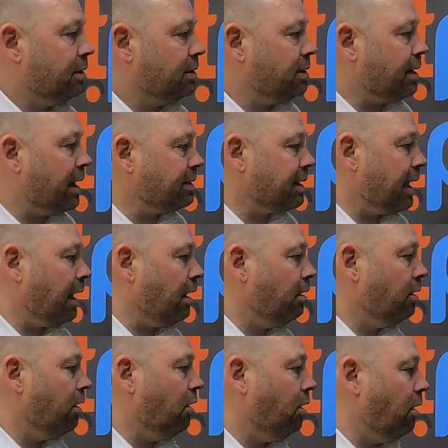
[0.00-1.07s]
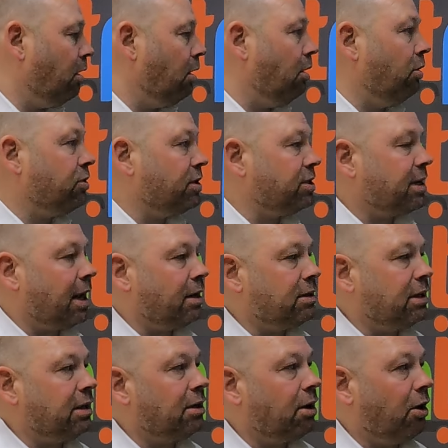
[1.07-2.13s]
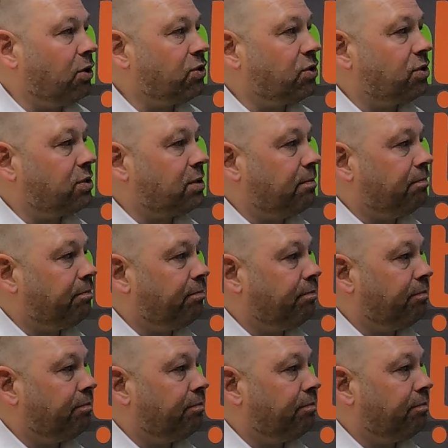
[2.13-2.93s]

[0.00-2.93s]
So that's our other standing costs.